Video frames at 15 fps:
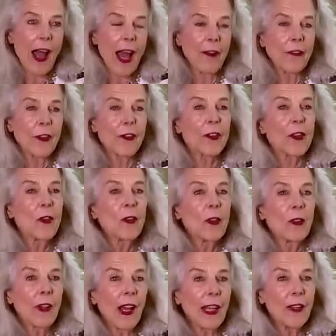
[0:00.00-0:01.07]
After
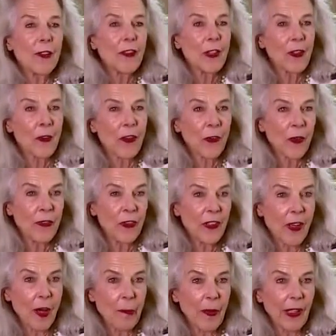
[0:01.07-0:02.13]
school, I used to go thrift
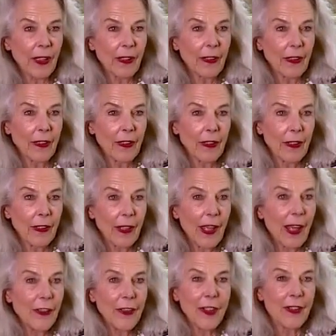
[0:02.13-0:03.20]
shopping
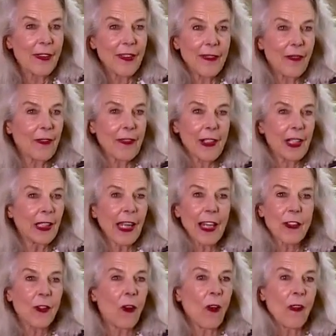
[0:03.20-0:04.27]
and just
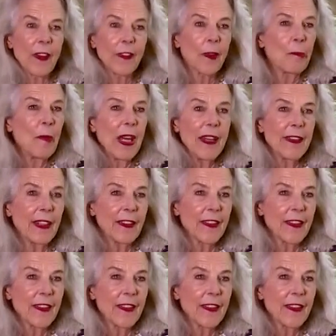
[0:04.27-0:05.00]
collect all this amazing